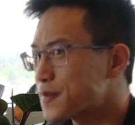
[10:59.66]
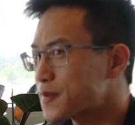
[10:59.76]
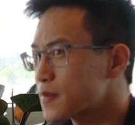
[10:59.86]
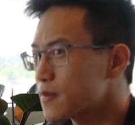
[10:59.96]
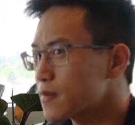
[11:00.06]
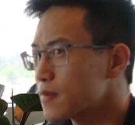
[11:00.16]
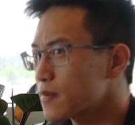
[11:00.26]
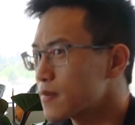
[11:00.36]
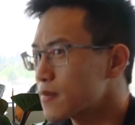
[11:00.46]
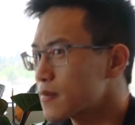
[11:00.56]

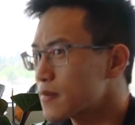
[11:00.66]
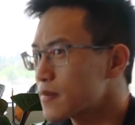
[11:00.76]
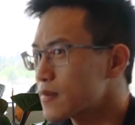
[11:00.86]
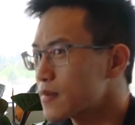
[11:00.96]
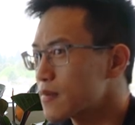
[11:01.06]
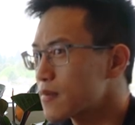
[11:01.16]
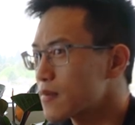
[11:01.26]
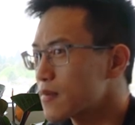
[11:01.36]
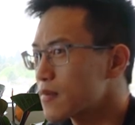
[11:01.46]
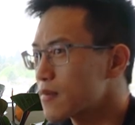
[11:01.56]
Nothing is said.